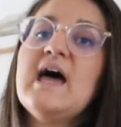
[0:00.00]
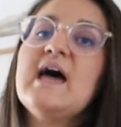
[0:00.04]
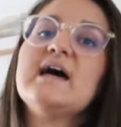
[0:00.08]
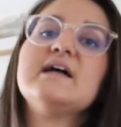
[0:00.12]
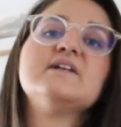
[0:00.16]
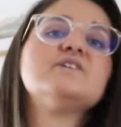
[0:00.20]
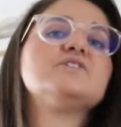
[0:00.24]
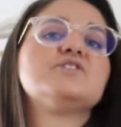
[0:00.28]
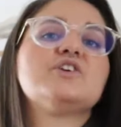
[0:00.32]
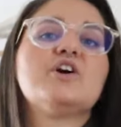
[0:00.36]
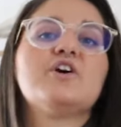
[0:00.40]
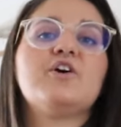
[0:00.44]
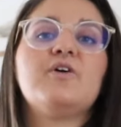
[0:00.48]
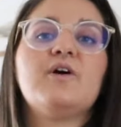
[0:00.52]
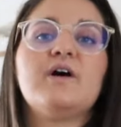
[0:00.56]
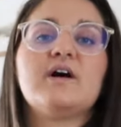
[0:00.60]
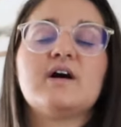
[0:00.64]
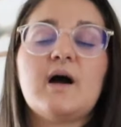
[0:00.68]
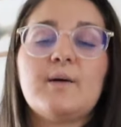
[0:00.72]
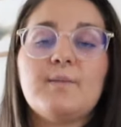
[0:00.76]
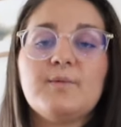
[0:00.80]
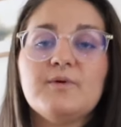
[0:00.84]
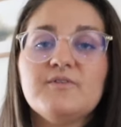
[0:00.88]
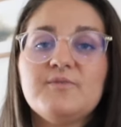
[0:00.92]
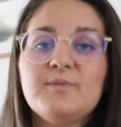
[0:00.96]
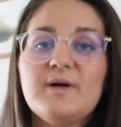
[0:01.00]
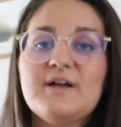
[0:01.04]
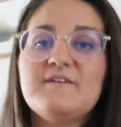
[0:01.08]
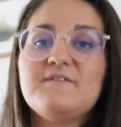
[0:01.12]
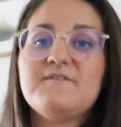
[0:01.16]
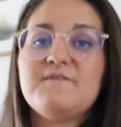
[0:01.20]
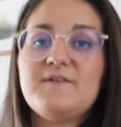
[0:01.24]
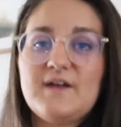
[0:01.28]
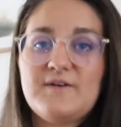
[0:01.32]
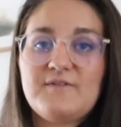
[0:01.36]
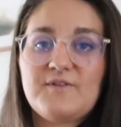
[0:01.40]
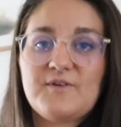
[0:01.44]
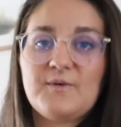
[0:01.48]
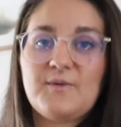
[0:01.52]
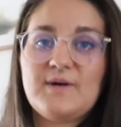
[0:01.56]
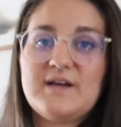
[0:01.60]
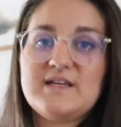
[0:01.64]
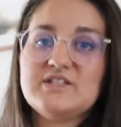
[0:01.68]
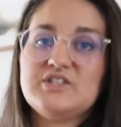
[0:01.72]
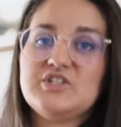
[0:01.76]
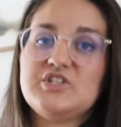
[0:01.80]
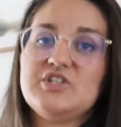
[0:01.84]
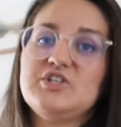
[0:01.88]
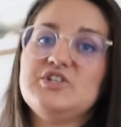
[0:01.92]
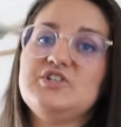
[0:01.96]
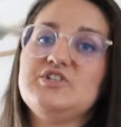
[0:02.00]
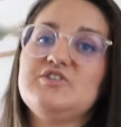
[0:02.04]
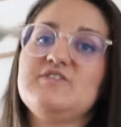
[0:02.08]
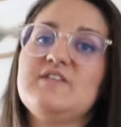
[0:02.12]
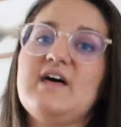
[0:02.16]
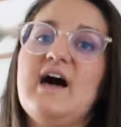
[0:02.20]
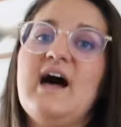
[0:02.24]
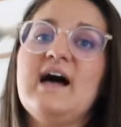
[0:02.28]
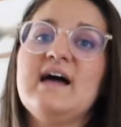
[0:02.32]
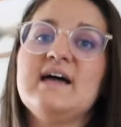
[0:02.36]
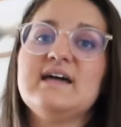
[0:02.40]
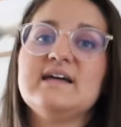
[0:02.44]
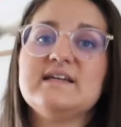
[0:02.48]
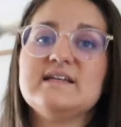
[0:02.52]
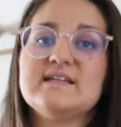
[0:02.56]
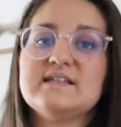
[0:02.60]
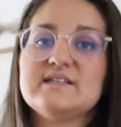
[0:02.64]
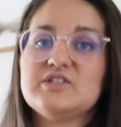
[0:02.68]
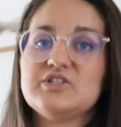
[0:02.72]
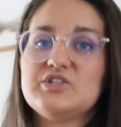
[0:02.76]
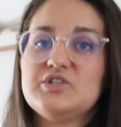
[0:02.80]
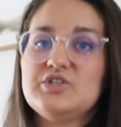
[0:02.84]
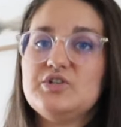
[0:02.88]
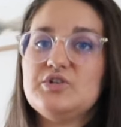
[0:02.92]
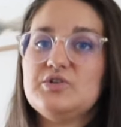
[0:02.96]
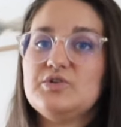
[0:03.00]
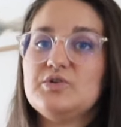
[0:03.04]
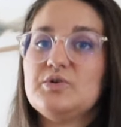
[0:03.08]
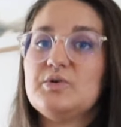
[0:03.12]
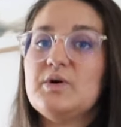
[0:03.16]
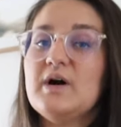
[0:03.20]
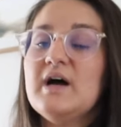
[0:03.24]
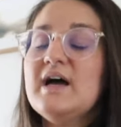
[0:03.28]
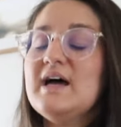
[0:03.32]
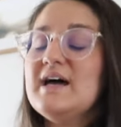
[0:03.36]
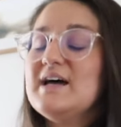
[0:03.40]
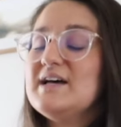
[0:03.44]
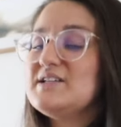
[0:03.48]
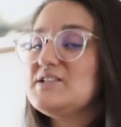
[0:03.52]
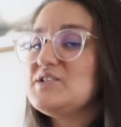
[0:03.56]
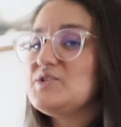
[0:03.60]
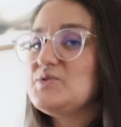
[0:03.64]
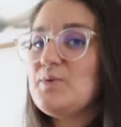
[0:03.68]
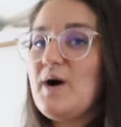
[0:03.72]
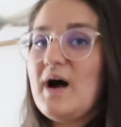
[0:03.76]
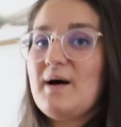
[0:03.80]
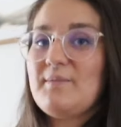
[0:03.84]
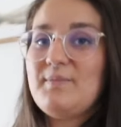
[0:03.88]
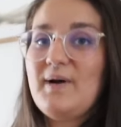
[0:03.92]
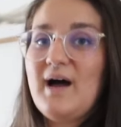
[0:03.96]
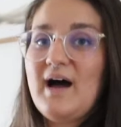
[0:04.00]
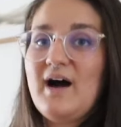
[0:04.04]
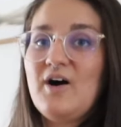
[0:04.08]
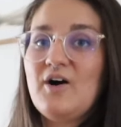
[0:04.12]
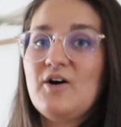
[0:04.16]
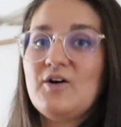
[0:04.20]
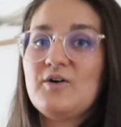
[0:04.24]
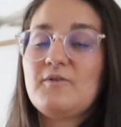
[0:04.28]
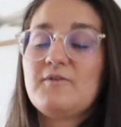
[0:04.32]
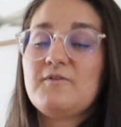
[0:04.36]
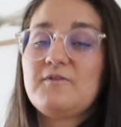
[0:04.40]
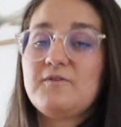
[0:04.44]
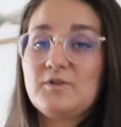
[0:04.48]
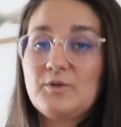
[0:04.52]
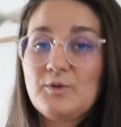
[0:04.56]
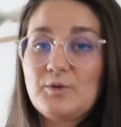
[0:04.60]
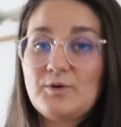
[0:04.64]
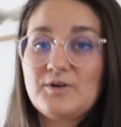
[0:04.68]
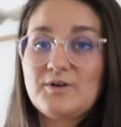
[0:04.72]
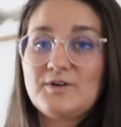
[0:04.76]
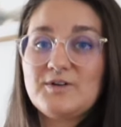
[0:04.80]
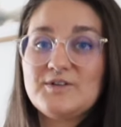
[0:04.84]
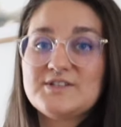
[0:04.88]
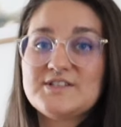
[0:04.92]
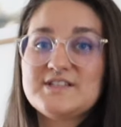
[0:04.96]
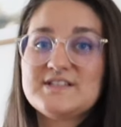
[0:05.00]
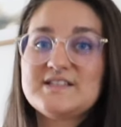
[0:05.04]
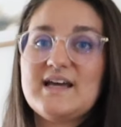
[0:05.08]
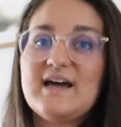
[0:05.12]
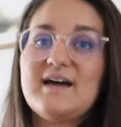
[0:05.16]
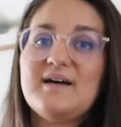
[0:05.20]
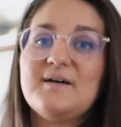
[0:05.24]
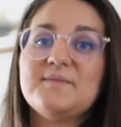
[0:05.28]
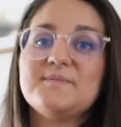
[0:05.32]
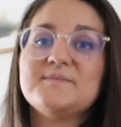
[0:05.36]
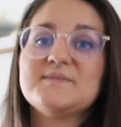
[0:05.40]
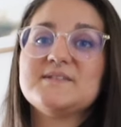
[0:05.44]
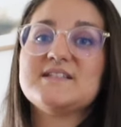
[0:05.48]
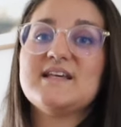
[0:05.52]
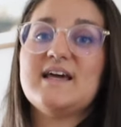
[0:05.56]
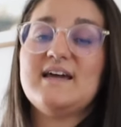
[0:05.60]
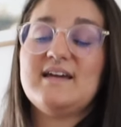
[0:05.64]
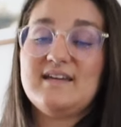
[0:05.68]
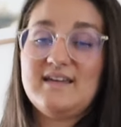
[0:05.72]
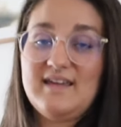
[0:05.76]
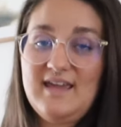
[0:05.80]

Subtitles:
And so a couple of my favorite ways to do that is to swap out floral stems and